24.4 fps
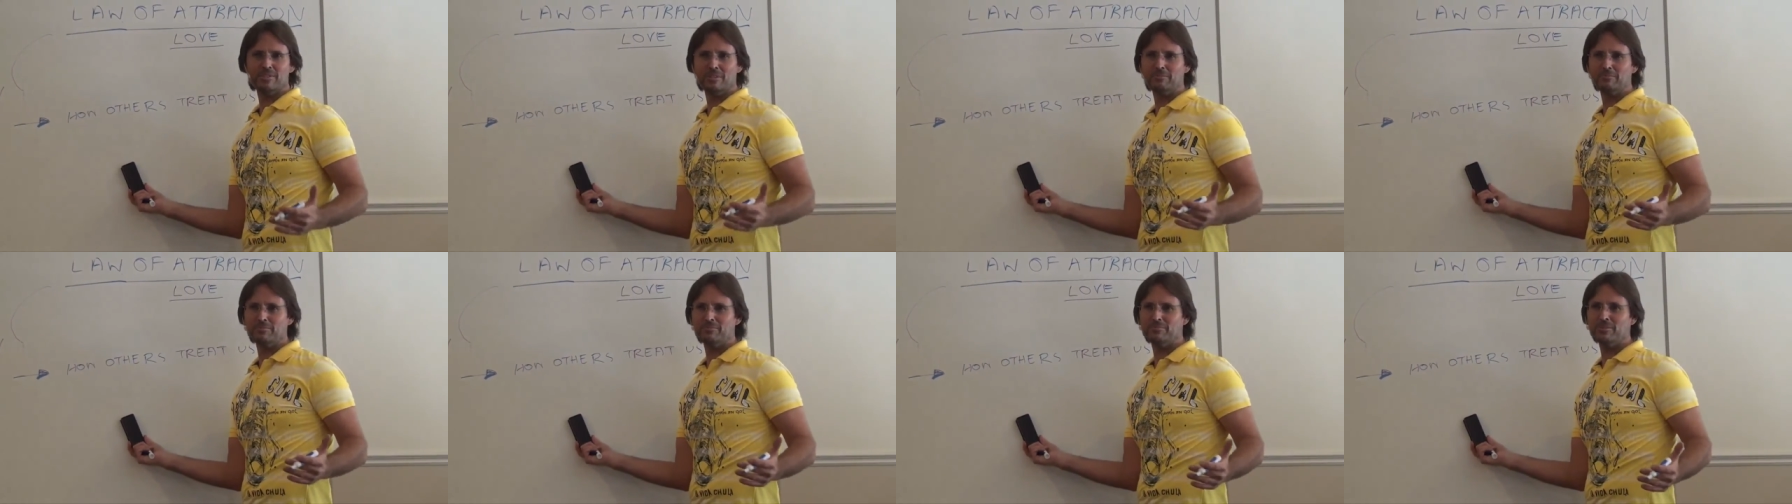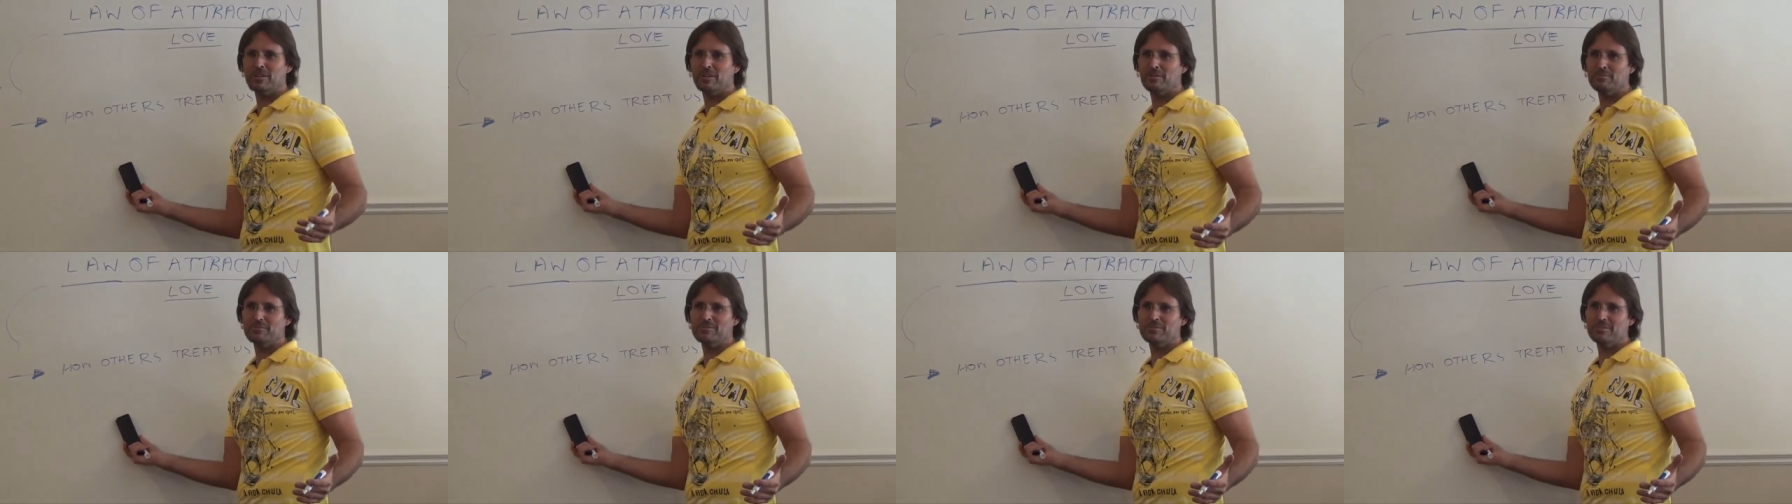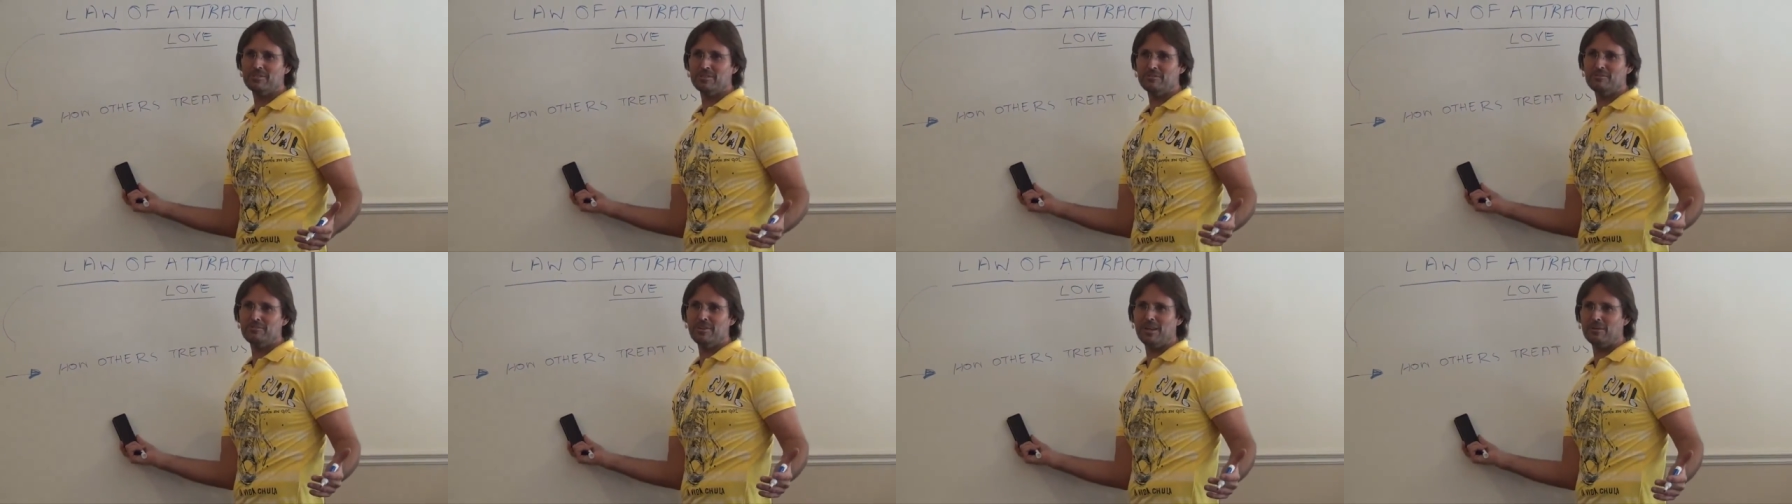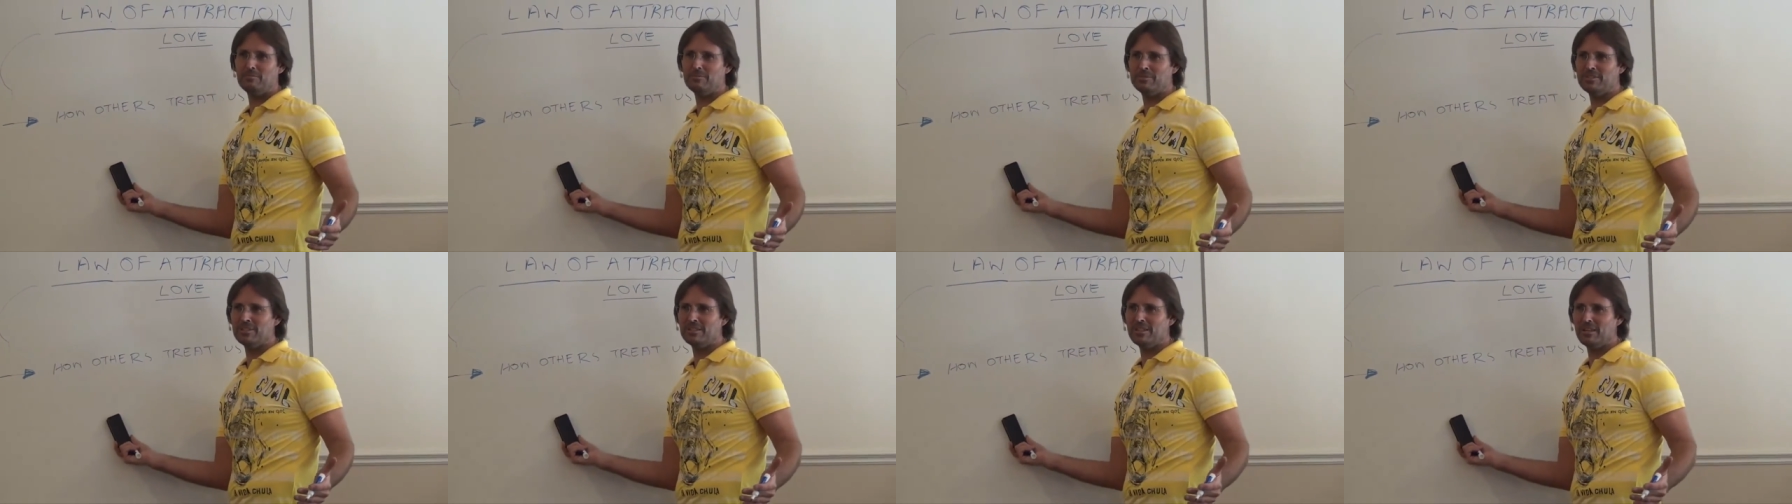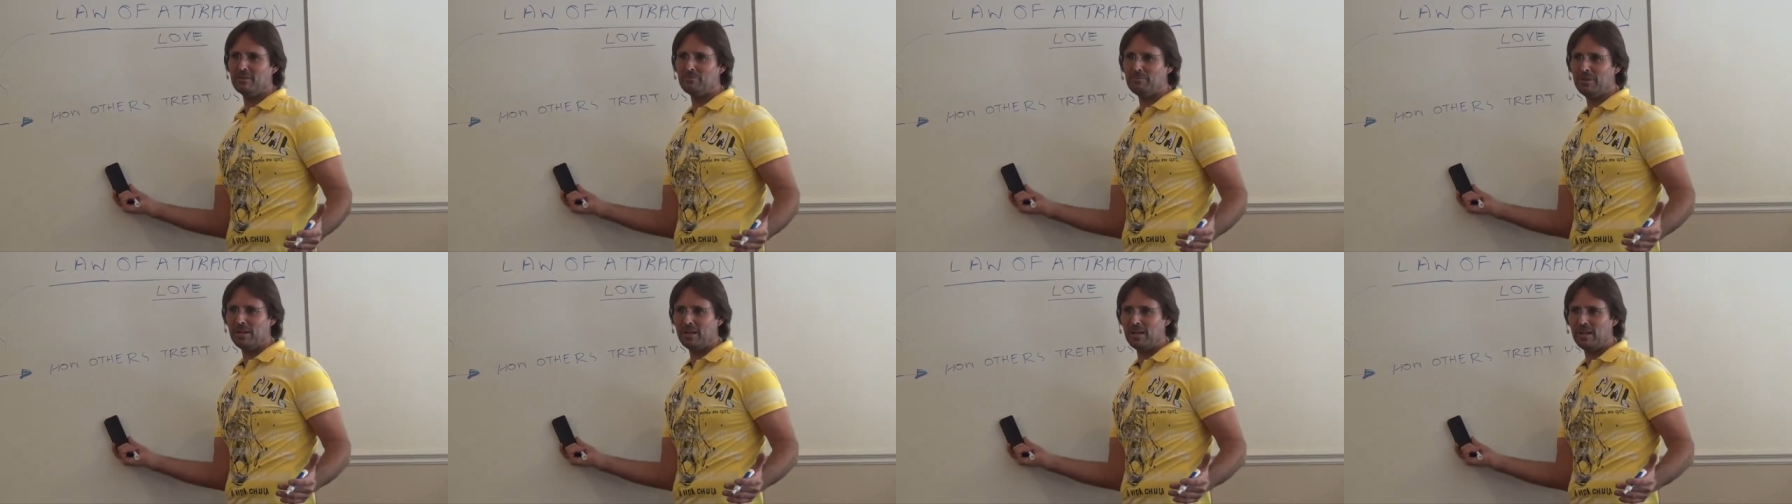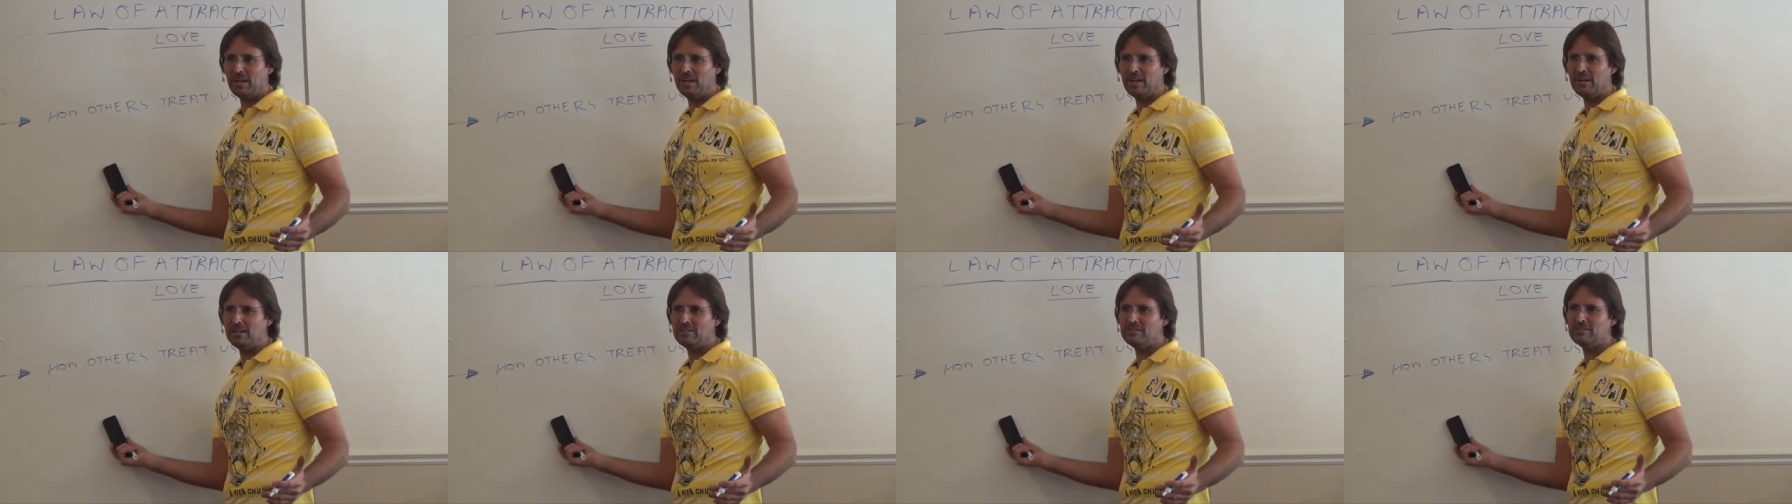sometimes that have happened in our
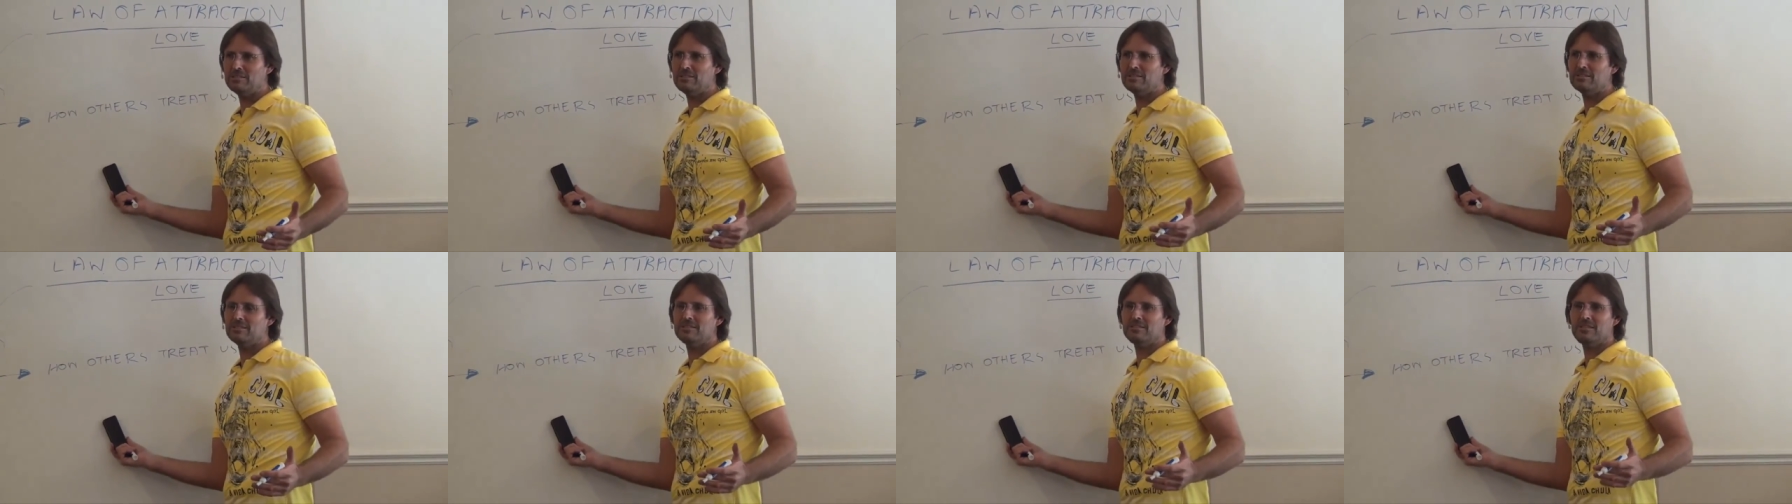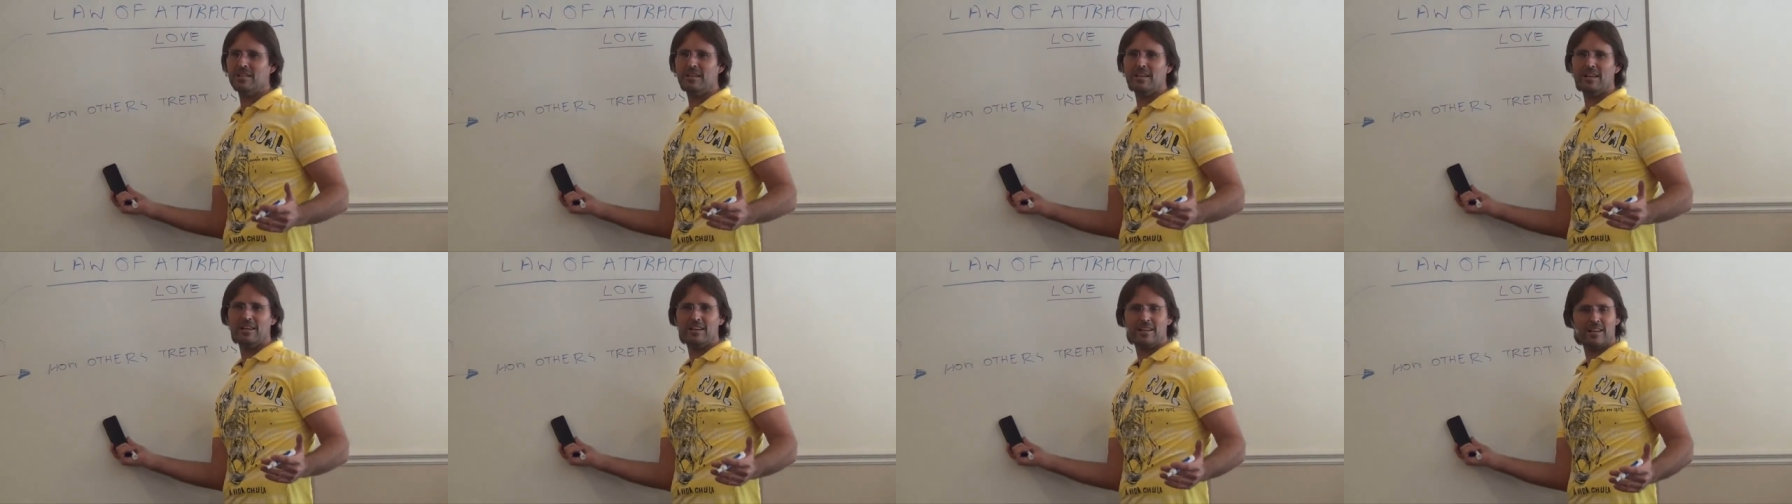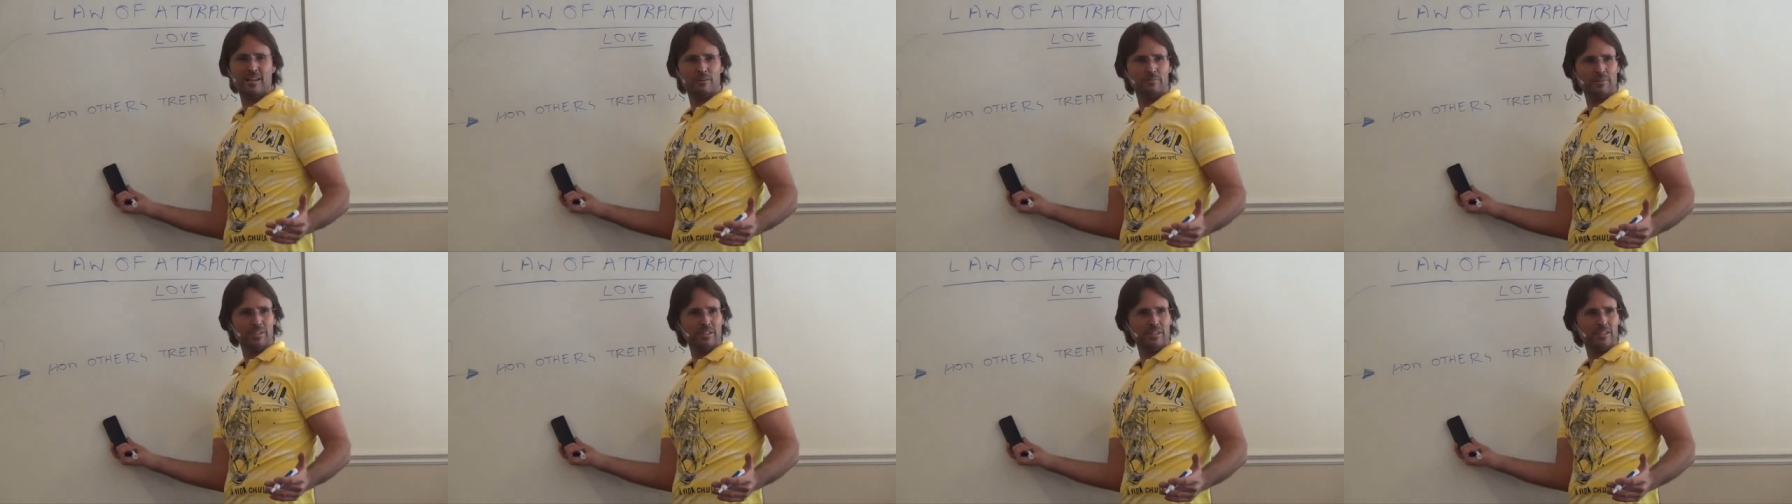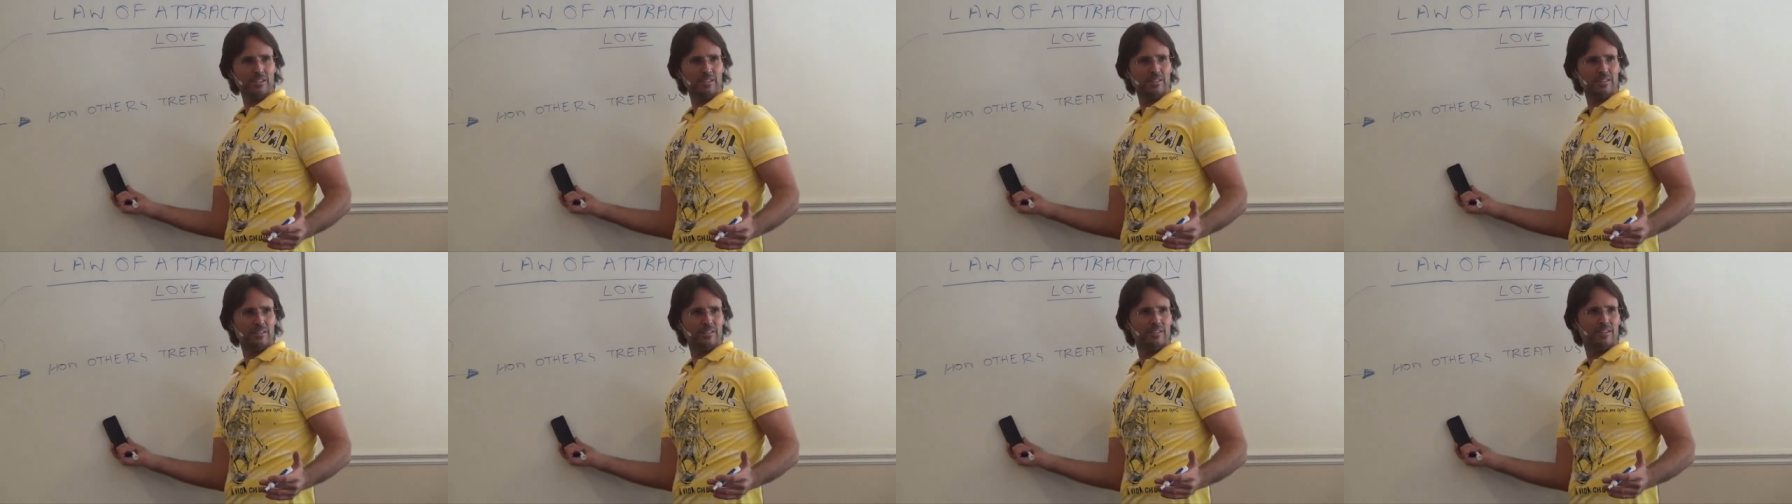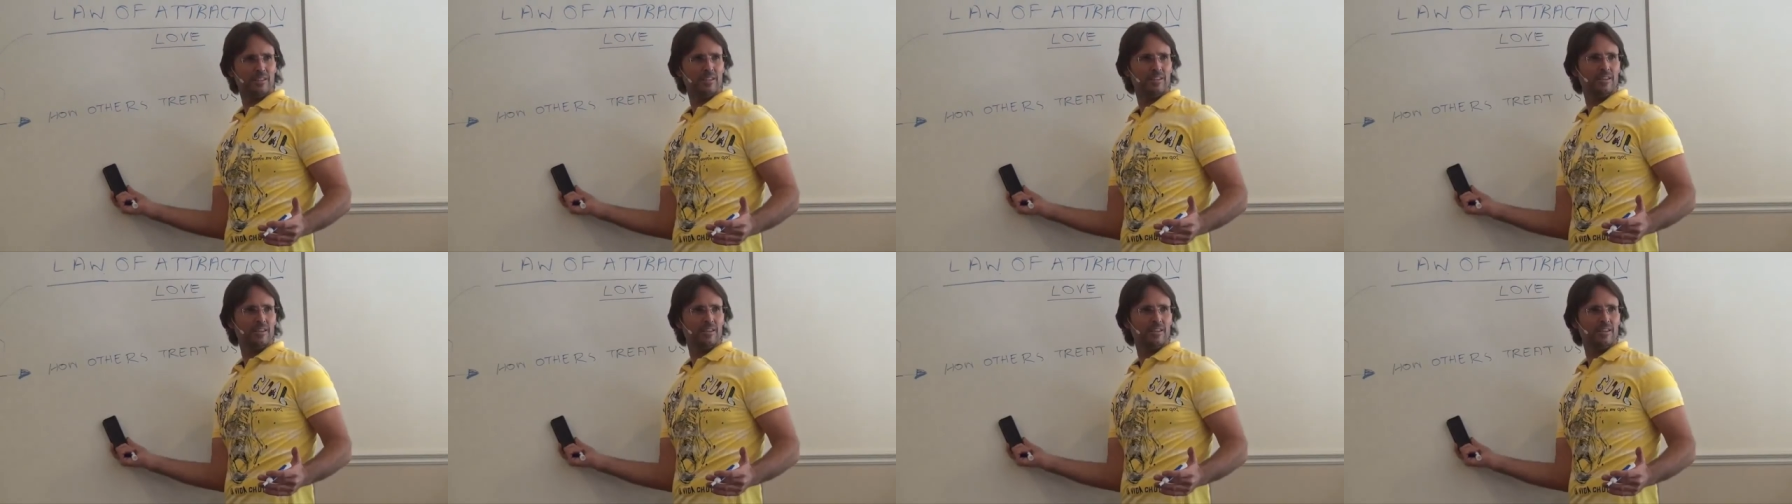past start coming in.